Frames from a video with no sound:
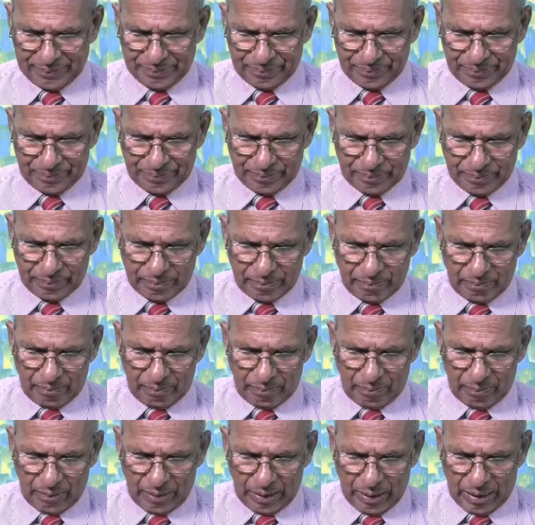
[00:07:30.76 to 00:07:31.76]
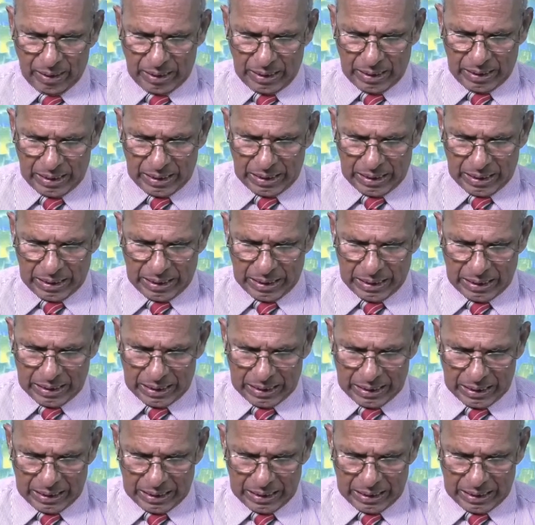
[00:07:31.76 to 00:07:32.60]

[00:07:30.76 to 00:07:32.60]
No one is speaking in this clip.